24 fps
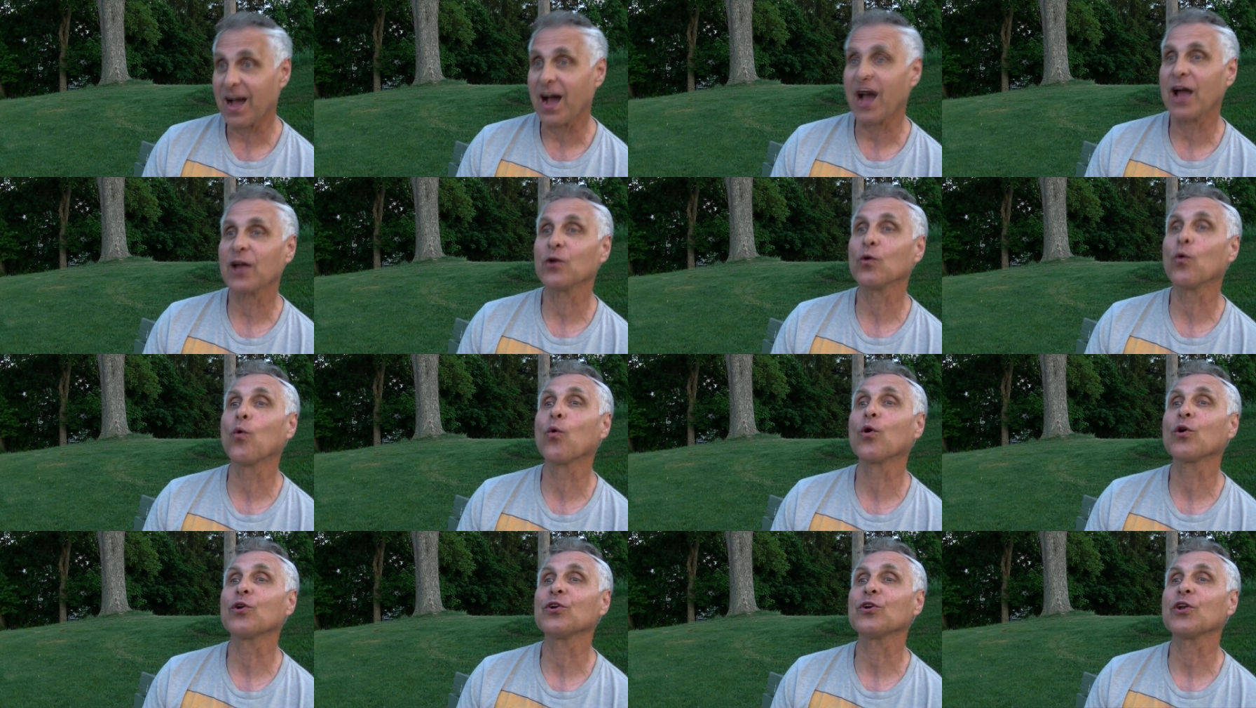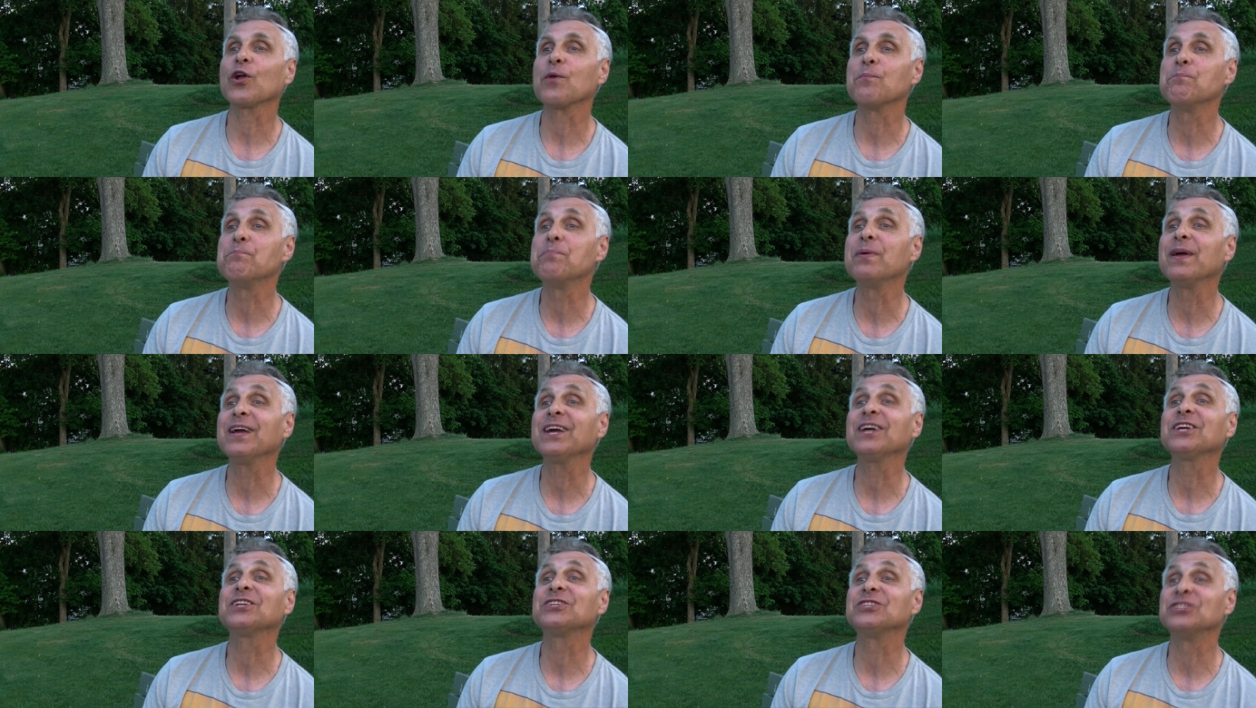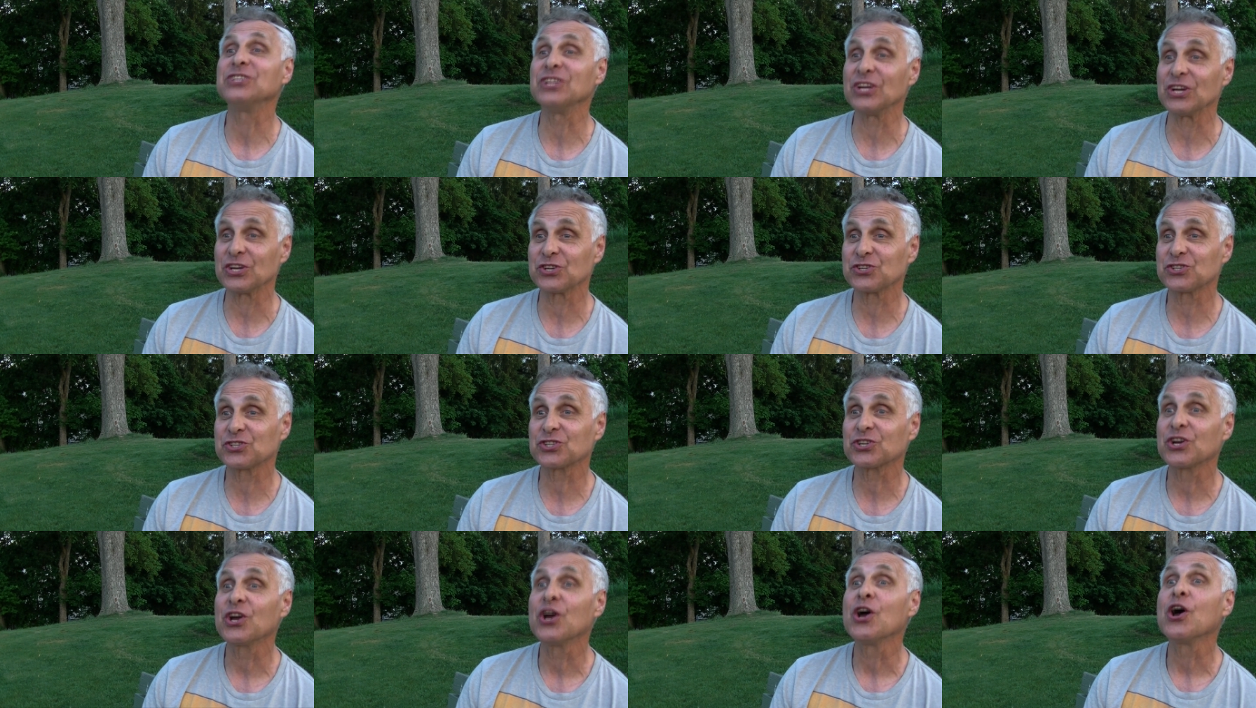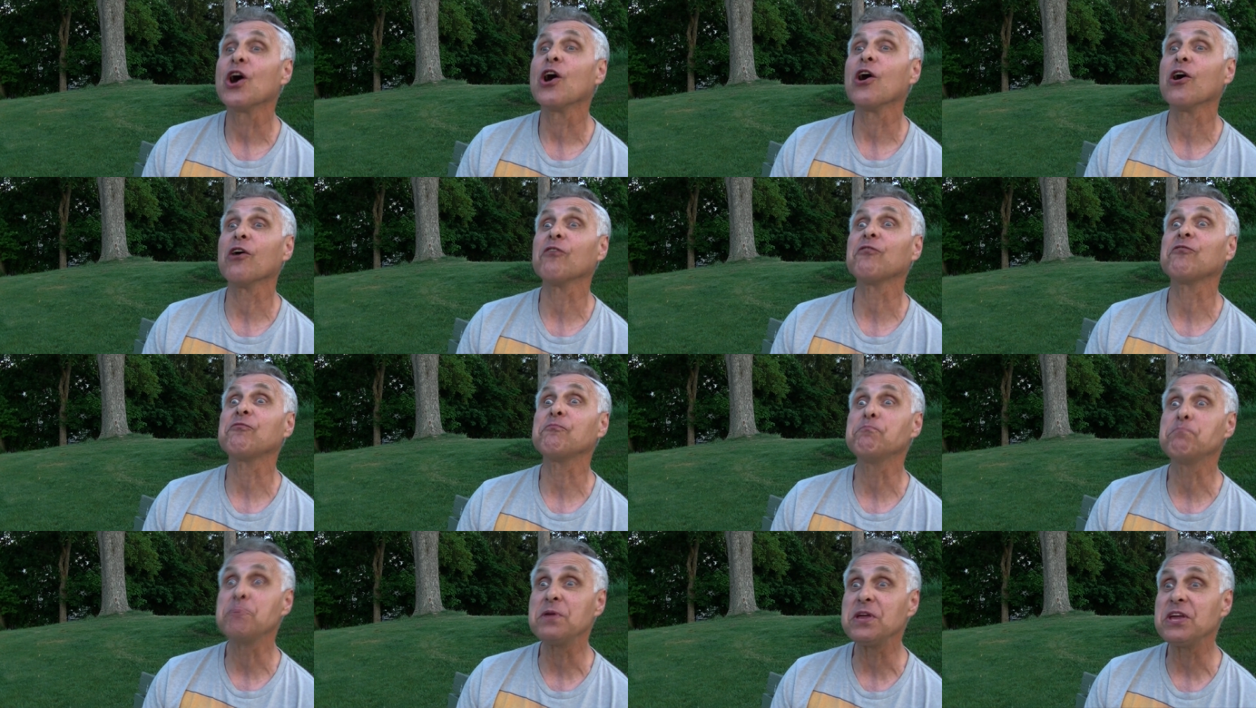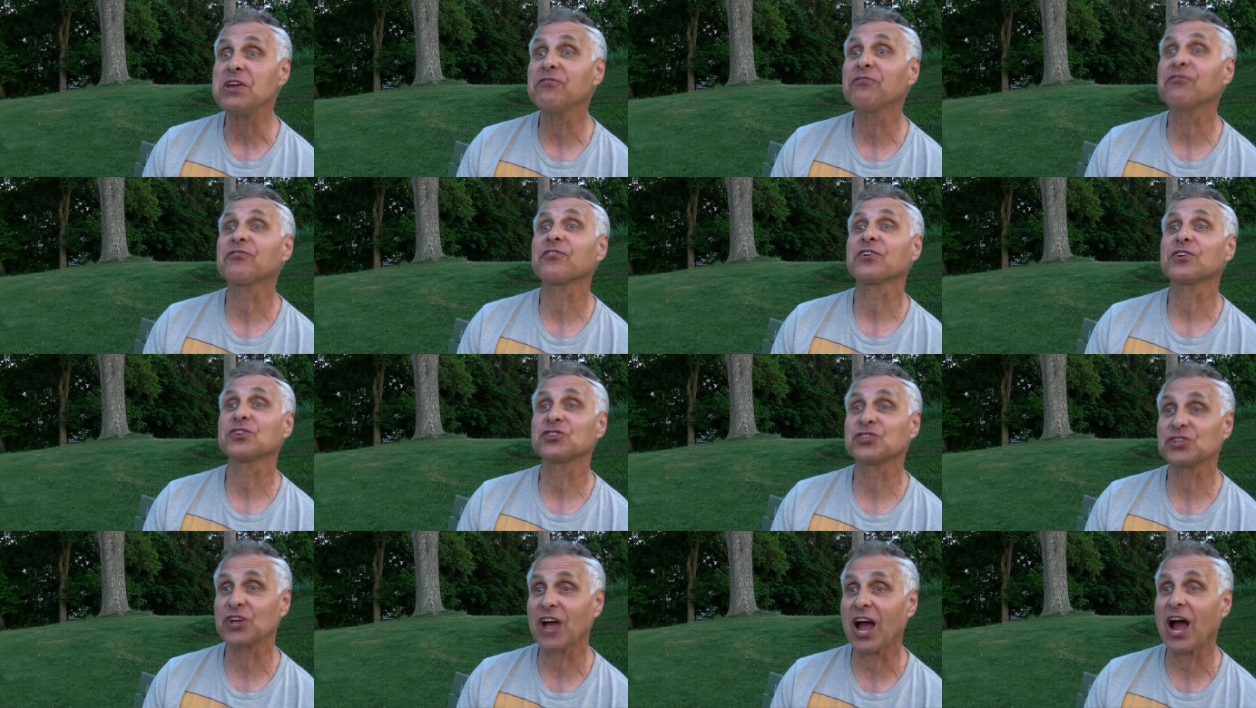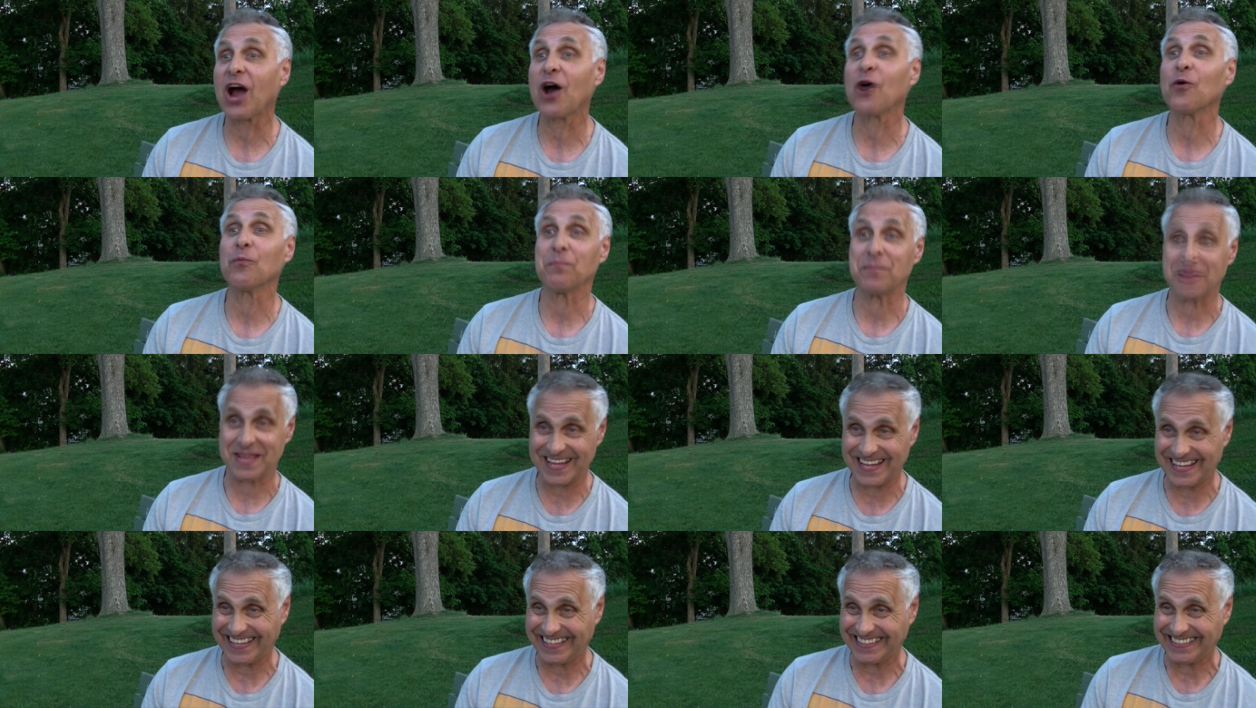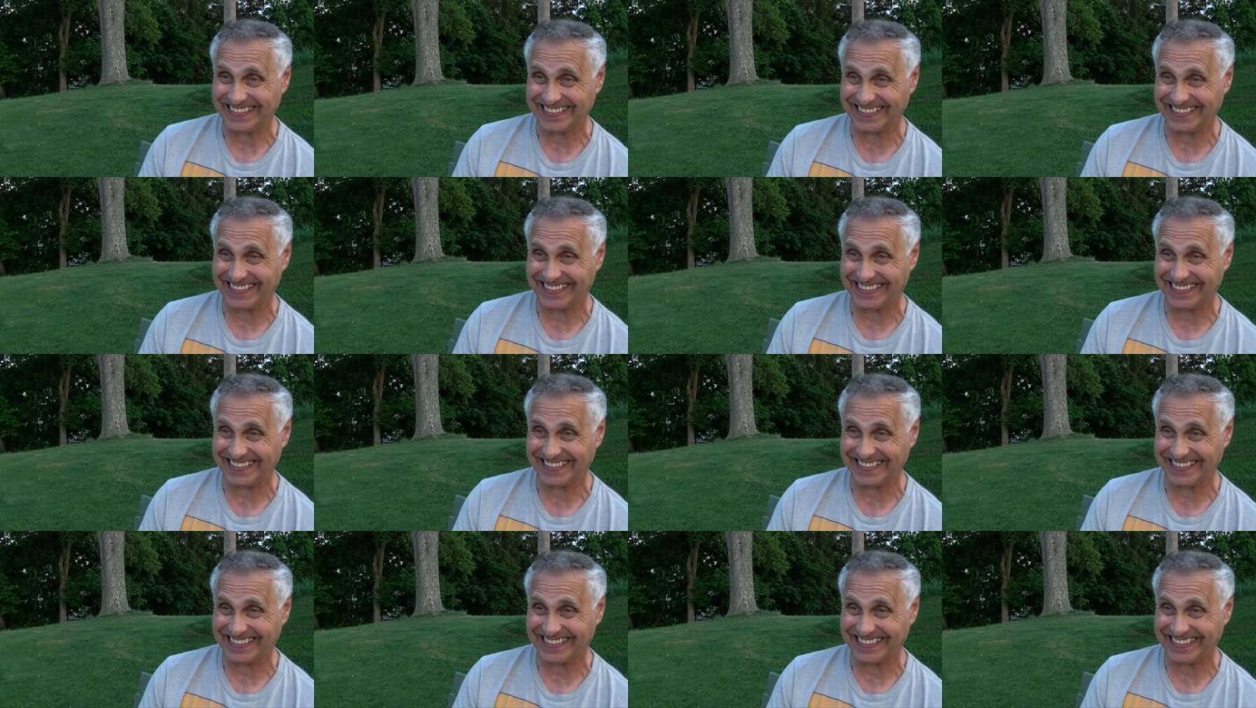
I ordered a big dish of beef chow mein.